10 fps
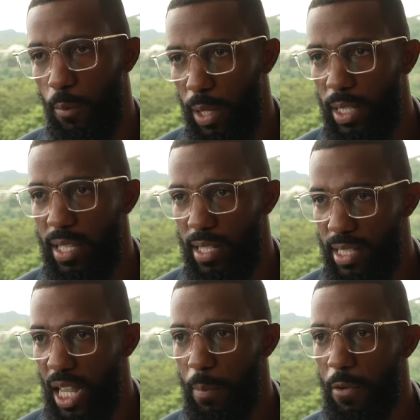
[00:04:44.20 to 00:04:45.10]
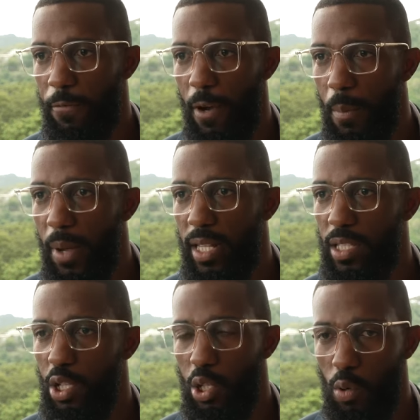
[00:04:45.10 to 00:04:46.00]
with this type of format,
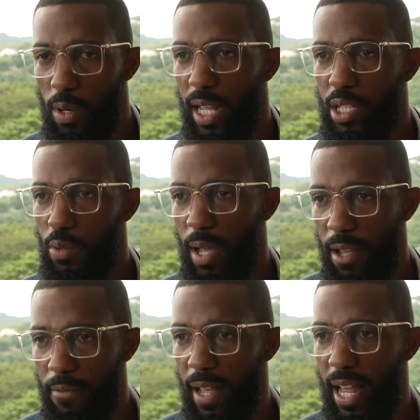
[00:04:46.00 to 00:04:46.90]
you know that you have